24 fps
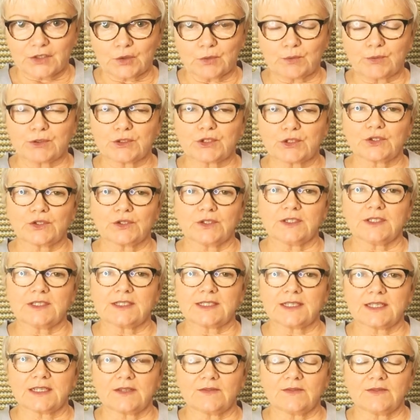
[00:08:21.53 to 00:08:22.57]
a bushel
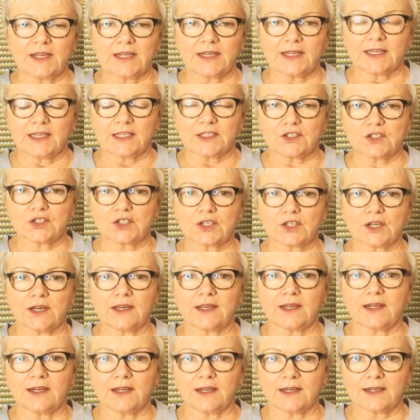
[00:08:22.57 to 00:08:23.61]
instead of letting it
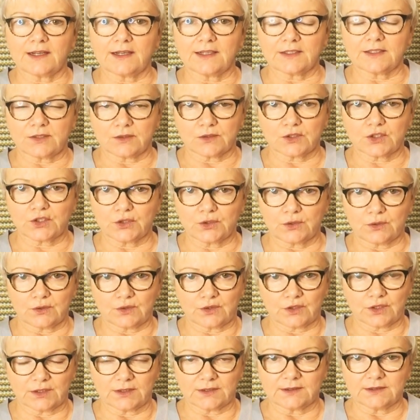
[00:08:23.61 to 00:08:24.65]
shine like little
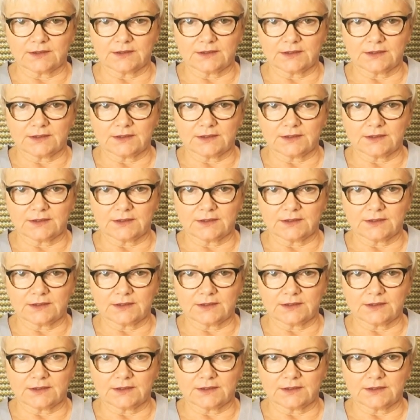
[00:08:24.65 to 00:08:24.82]
children,